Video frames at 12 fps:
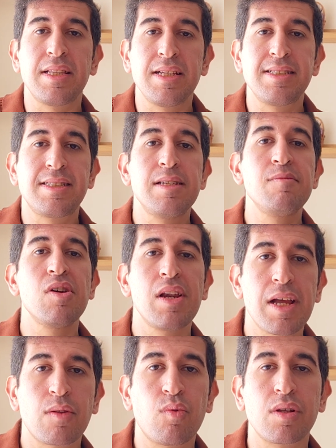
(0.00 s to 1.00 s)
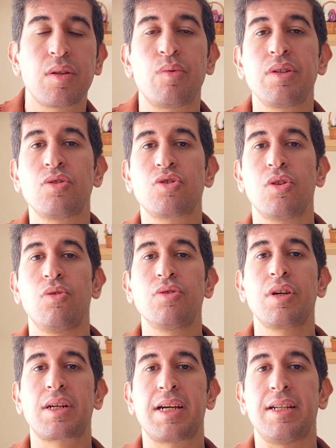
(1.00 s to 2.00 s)
simulate what the Windows
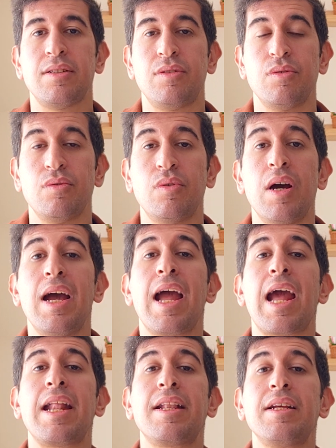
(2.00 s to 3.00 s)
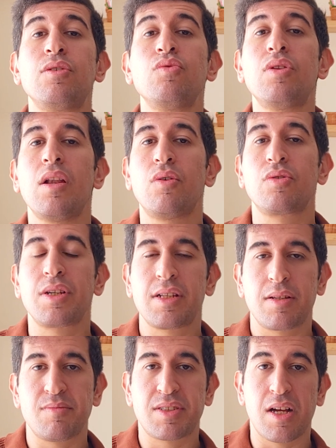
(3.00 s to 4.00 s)
loader gonna do, and they do the loading
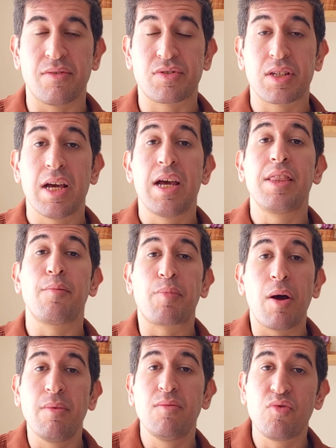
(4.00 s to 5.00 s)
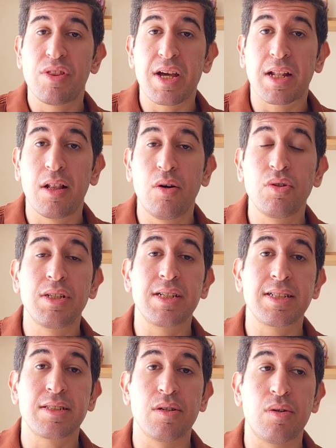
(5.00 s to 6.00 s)
themselves. The problem with that
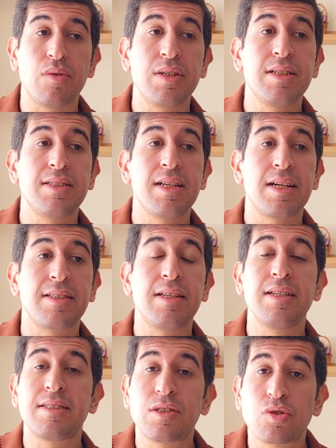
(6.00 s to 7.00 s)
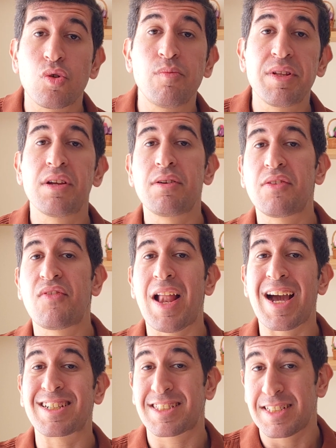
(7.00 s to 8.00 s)
loading though is that there is so many red
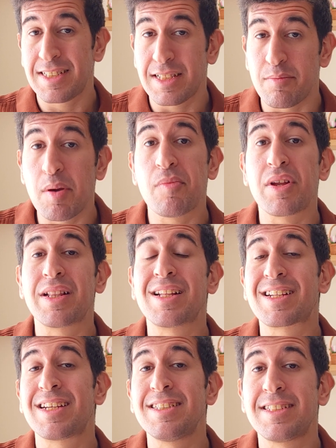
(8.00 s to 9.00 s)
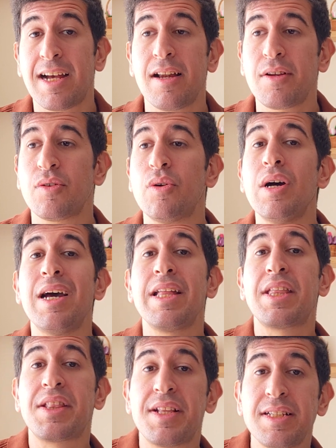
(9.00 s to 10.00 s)
flags in the memory that can tell you
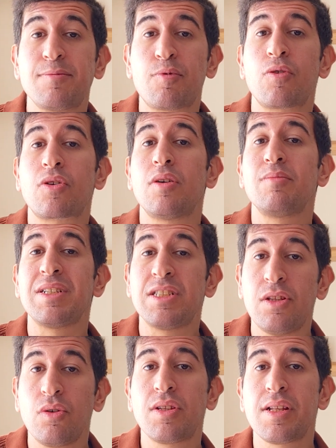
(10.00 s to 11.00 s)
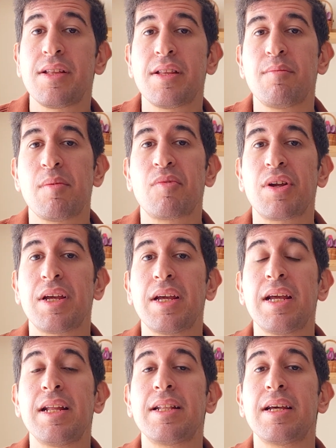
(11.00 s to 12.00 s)
that this program is loaded in the memory
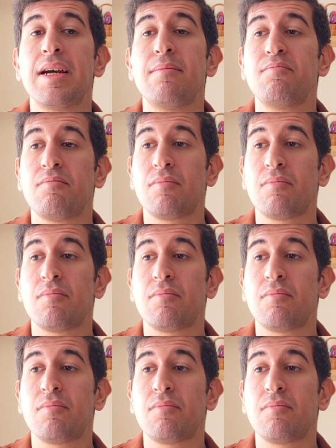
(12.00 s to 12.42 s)
in the